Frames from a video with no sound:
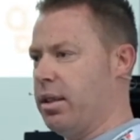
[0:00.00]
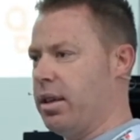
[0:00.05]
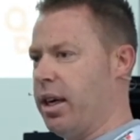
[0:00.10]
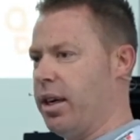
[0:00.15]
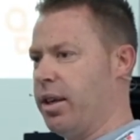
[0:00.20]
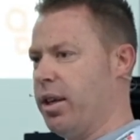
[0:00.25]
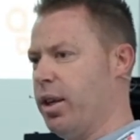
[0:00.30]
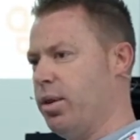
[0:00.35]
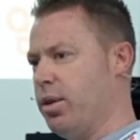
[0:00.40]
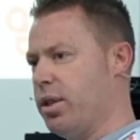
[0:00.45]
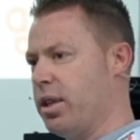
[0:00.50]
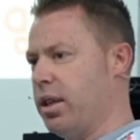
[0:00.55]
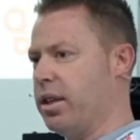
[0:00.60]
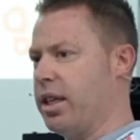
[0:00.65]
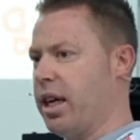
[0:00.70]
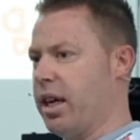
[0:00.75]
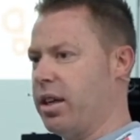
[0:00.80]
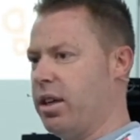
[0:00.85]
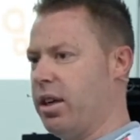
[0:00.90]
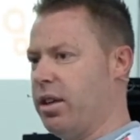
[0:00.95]
are using
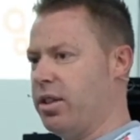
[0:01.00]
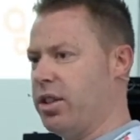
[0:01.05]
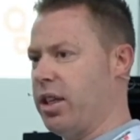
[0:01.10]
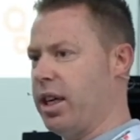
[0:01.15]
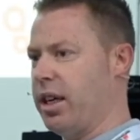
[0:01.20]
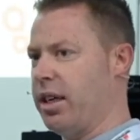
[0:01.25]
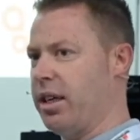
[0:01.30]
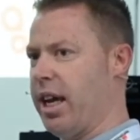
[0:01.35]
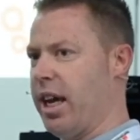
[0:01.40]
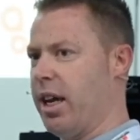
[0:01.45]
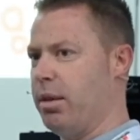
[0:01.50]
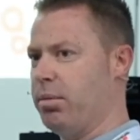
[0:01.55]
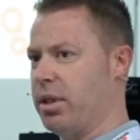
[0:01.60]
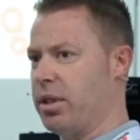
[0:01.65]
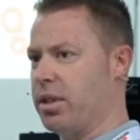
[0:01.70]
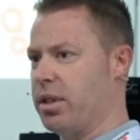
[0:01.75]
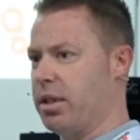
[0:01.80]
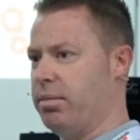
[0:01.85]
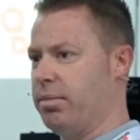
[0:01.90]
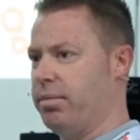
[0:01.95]
technology that
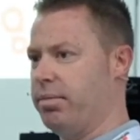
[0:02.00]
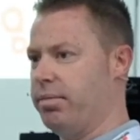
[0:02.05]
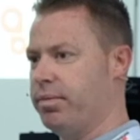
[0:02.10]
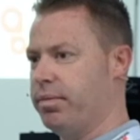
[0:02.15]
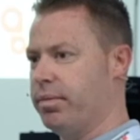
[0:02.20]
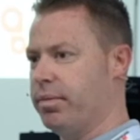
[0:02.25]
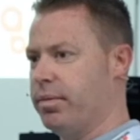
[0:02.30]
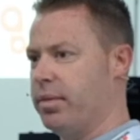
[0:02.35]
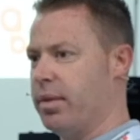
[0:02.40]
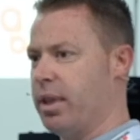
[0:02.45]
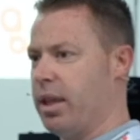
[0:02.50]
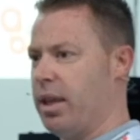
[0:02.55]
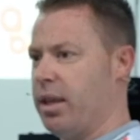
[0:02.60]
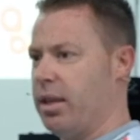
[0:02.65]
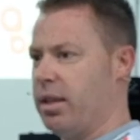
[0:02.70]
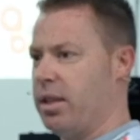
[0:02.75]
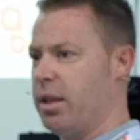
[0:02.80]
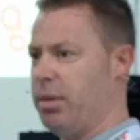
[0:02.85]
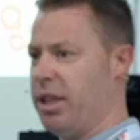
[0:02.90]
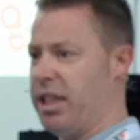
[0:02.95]
enables them
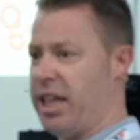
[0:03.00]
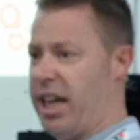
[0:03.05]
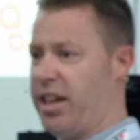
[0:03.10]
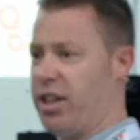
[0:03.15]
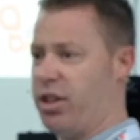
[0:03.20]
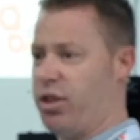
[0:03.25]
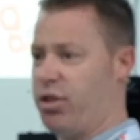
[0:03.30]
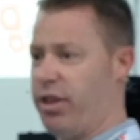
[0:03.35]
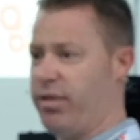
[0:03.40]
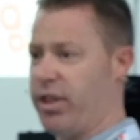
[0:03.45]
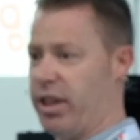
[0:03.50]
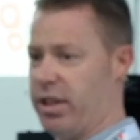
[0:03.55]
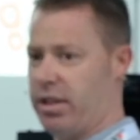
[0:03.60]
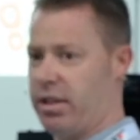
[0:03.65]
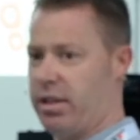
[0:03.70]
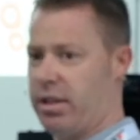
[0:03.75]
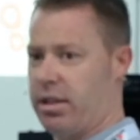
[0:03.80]
to be data-driven.